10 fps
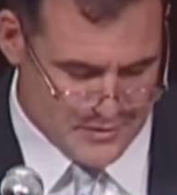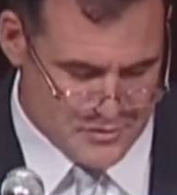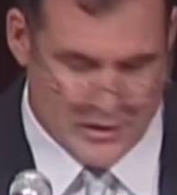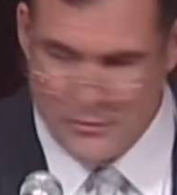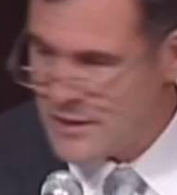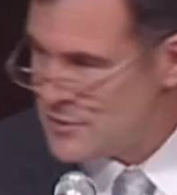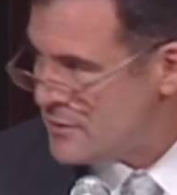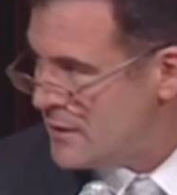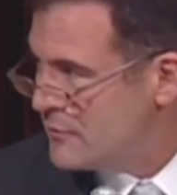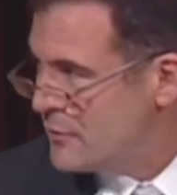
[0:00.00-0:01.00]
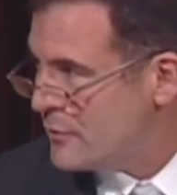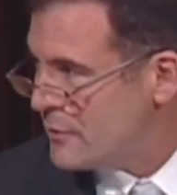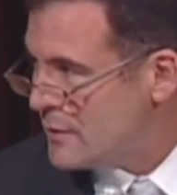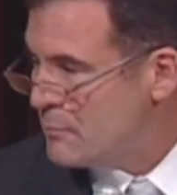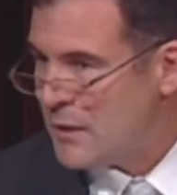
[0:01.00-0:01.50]
generation that is
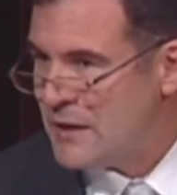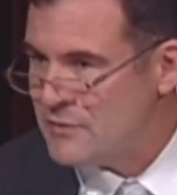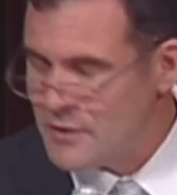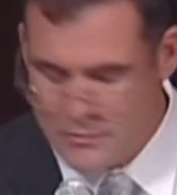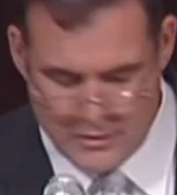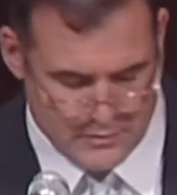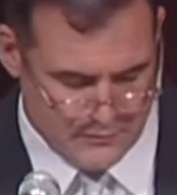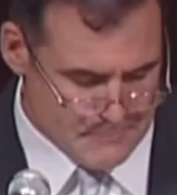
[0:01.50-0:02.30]
currently prosecuting.